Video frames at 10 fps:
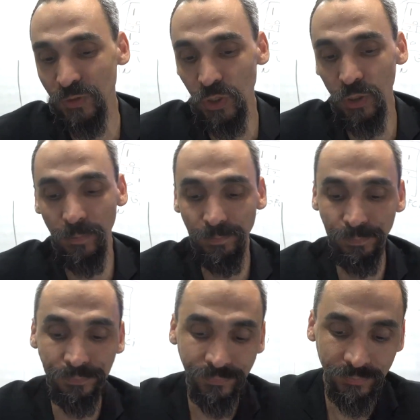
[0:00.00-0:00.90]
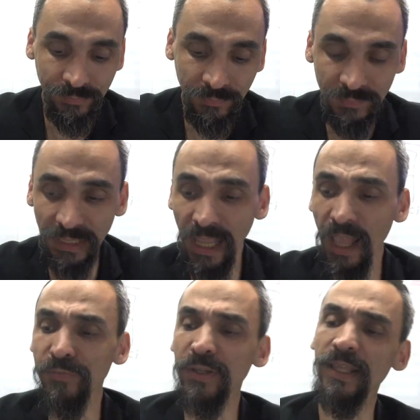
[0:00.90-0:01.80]
So
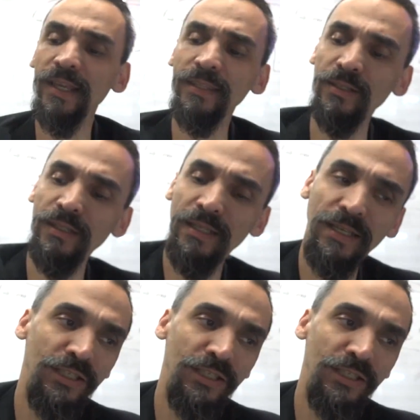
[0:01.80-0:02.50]
after that, let's